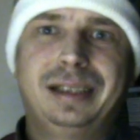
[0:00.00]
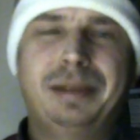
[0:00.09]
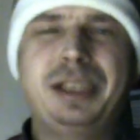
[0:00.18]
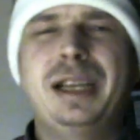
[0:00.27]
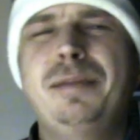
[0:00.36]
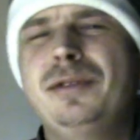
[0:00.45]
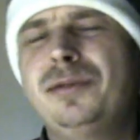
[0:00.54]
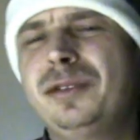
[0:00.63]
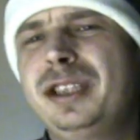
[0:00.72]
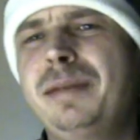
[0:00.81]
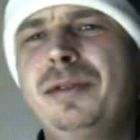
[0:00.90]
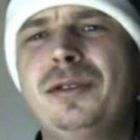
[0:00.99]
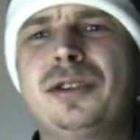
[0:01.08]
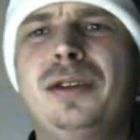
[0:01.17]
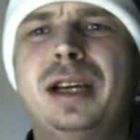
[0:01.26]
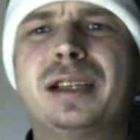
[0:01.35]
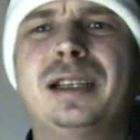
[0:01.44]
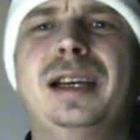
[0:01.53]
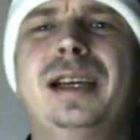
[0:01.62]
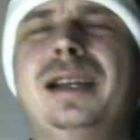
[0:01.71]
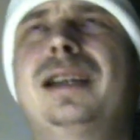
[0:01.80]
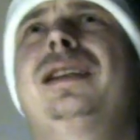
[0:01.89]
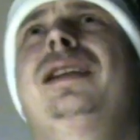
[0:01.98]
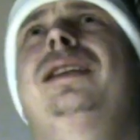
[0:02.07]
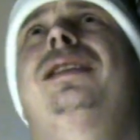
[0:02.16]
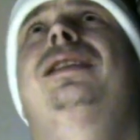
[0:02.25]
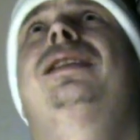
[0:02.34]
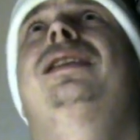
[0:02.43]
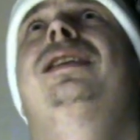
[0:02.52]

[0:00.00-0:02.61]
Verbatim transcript: But Shenmue is good as as it is.